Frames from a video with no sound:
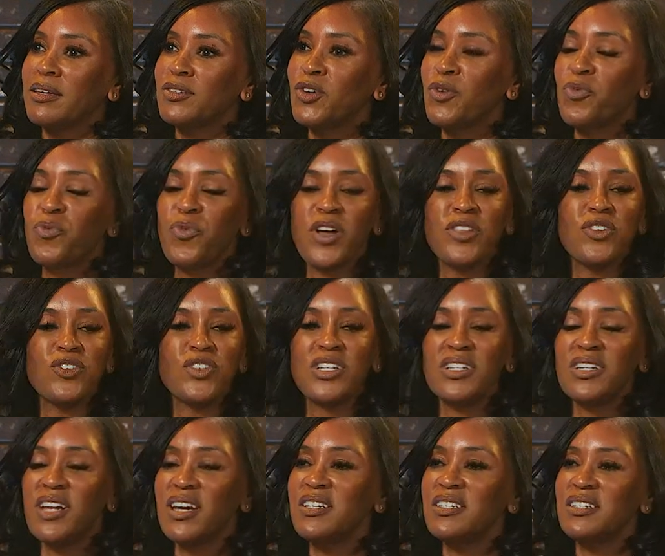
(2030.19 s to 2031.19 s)
So whether she
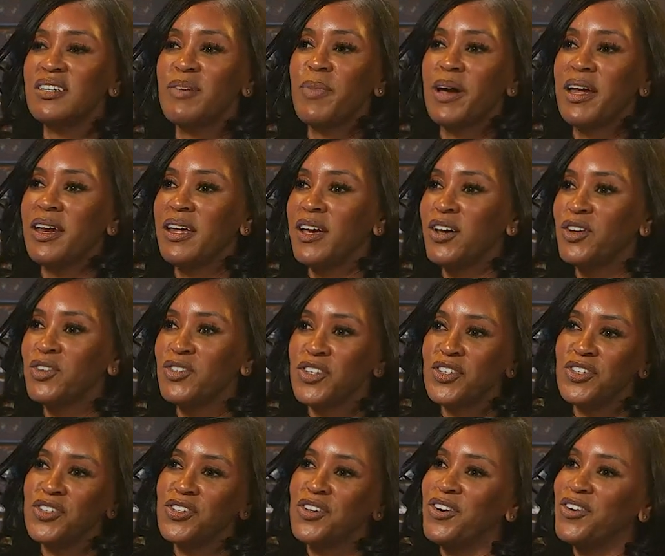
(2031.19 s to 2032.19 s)
dating somebody else
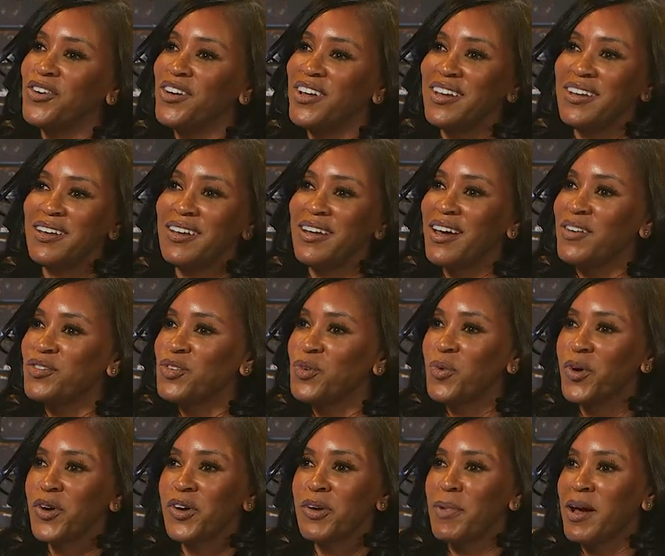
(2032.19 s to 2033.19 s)
and you only have to
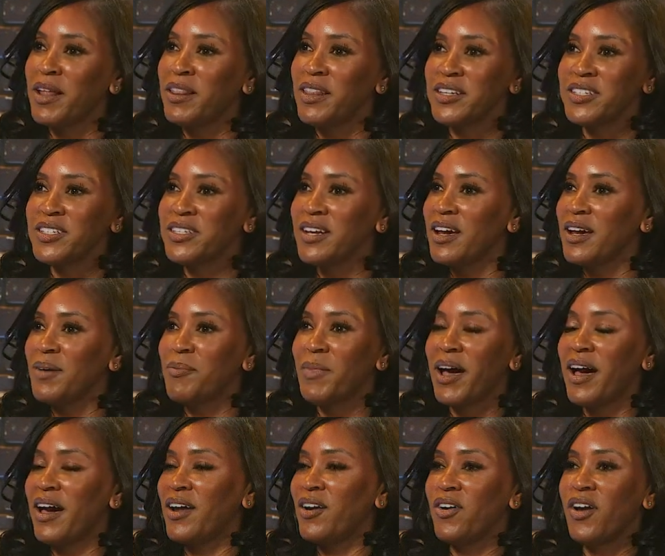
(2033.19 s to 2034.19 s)
worry about lunchtime,
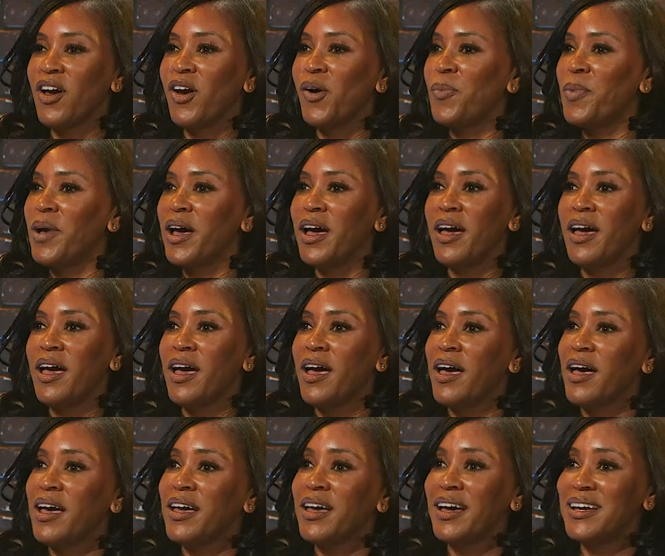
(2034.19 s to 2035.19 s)
I don't know. But
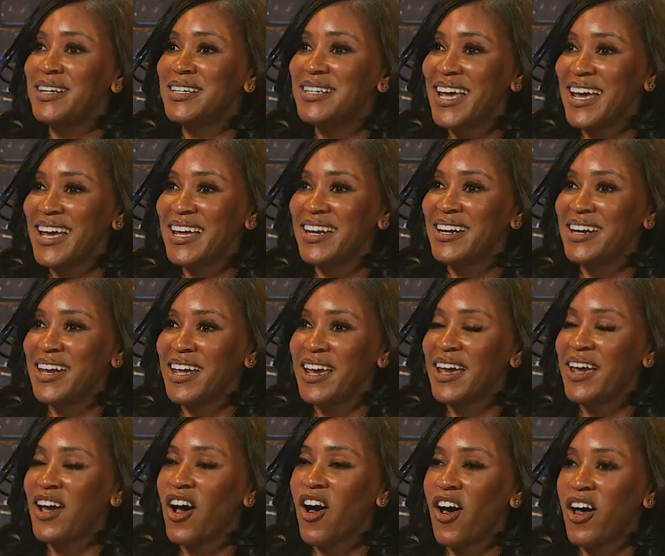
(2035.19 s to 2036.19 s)
a day to
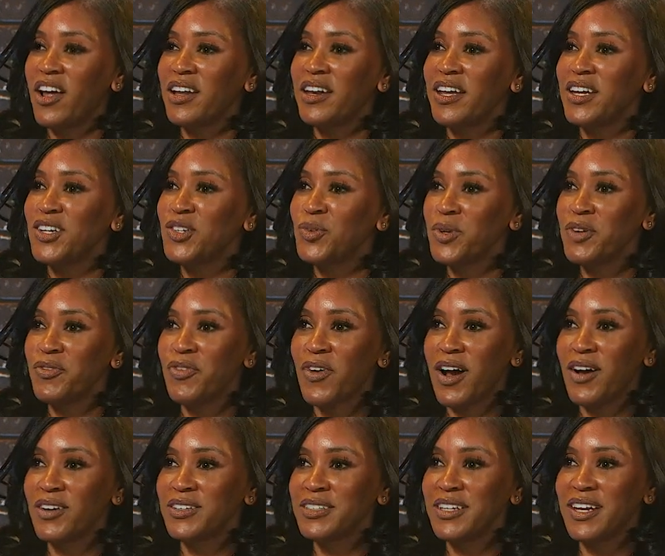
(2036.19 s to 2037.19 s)
day, all day, 24
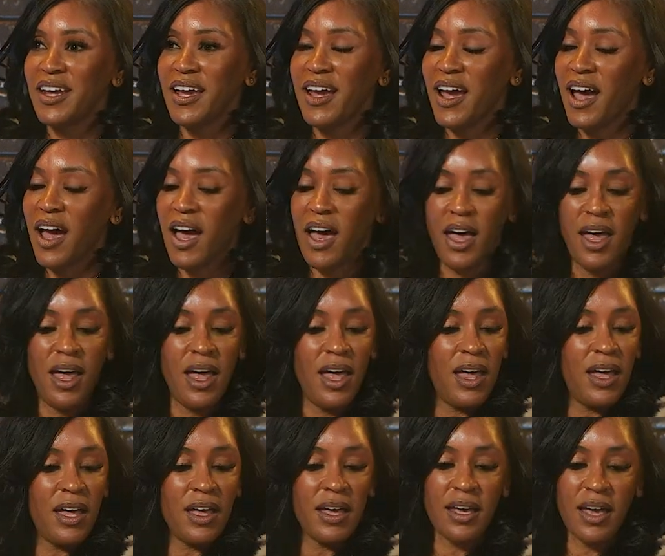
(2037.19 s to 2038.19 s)
hours a day,
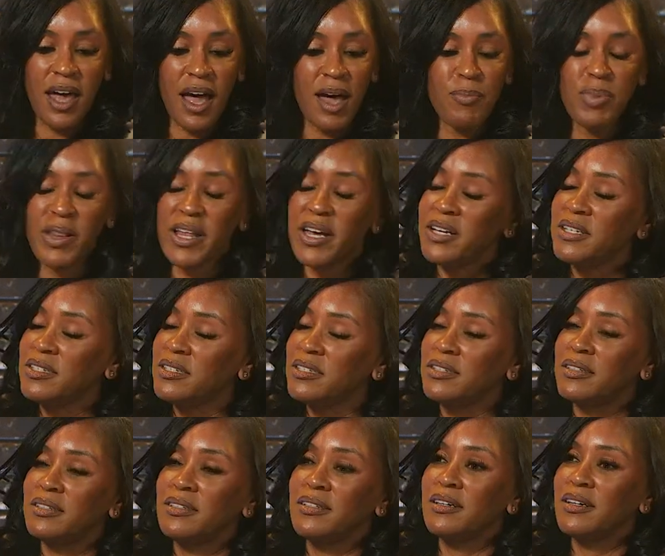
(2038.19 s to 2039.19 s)
God bless.
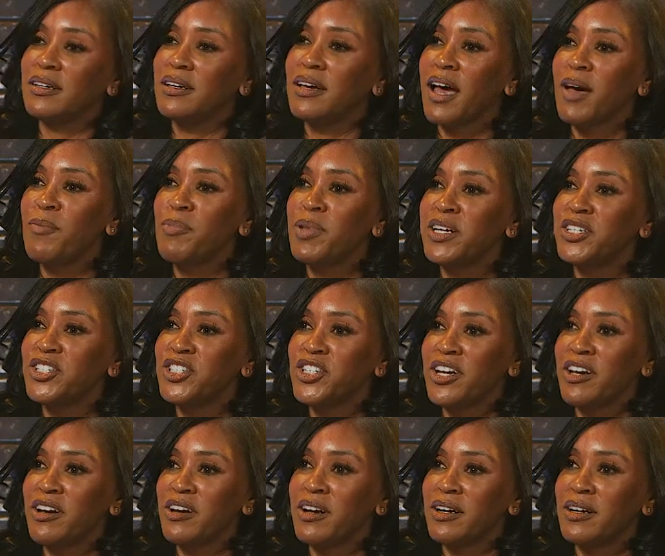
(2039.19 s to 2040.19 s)
God bless
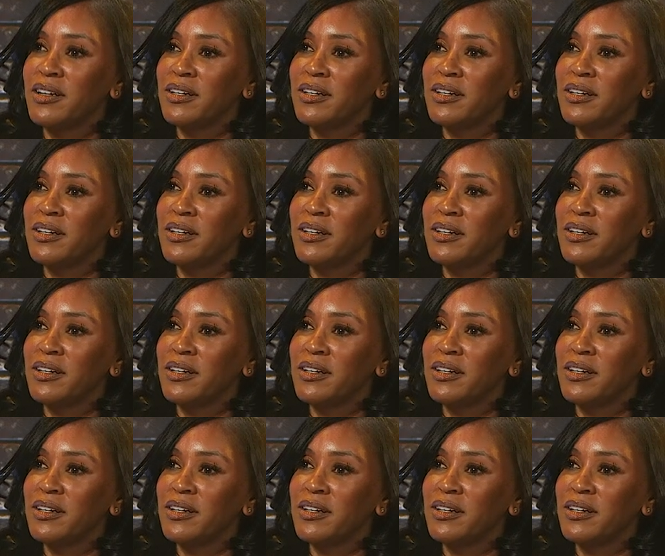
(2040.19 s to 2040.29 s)
JR.